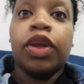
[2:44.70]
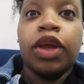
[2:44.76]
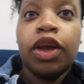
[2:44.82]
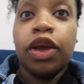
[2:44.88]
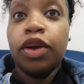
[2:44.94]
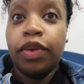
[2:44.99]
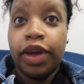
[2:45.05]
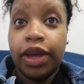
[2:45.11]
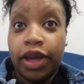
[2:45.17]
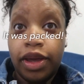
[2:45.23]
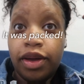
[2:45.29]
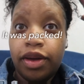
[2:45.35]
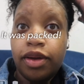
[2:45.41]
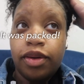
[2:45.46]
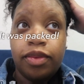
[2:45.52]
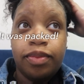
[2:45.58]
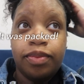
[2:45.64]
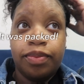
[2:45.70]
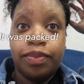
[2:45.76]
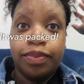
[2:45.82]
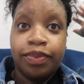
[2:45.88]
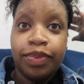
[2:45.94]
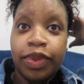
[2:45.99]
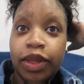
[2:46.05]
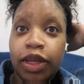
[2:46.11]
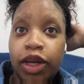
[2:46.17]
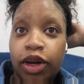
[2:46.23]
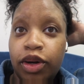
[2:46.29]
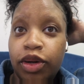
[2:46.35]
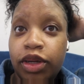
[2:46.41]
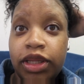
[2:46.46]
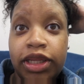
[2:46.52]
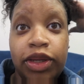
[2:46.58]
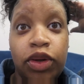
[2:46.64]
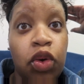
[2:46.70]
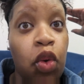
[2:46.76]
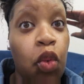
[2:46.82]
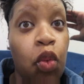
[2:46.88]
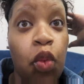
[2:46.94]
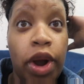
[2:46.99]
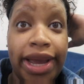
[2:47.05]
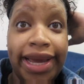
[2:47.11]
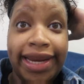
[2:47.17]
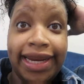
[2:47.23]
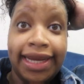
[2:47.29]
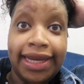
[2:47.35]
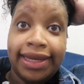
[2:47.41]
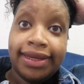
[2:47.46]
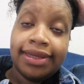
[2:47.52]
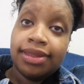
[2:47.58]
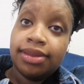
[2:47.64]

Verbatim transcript: Okay, y'all. I'm waiting.